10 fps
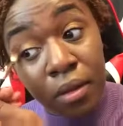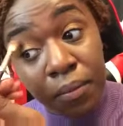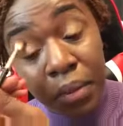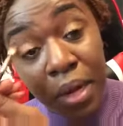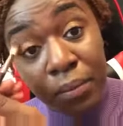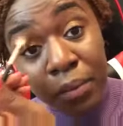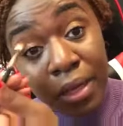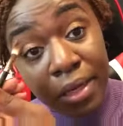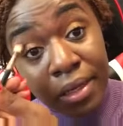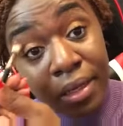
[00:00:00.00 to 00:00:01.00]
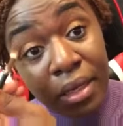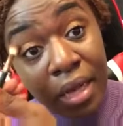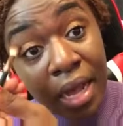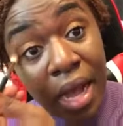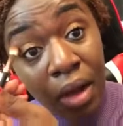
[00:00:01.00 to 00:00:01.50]
by blending
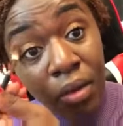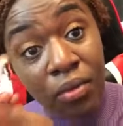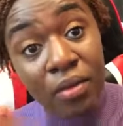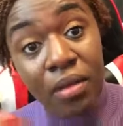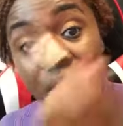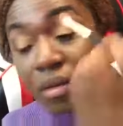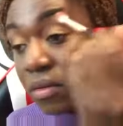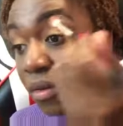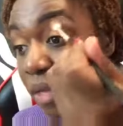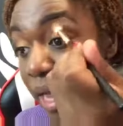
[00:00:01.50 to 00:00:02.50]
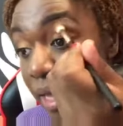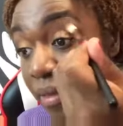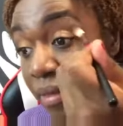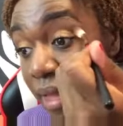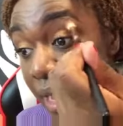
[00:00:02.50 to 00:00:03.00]
it out so that
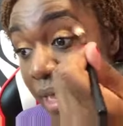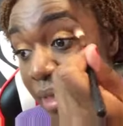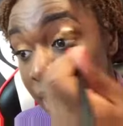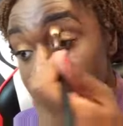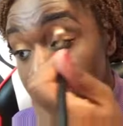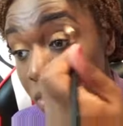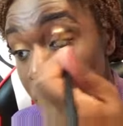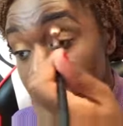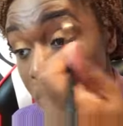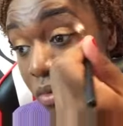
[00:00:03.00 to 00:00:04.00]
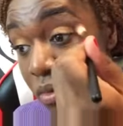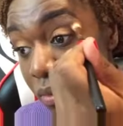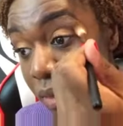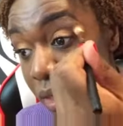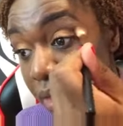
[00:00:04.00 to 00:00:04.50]
it's not like too
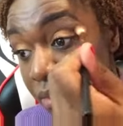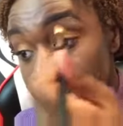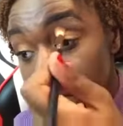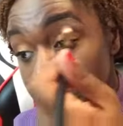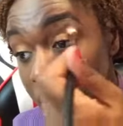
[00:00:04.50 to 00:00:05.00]
much.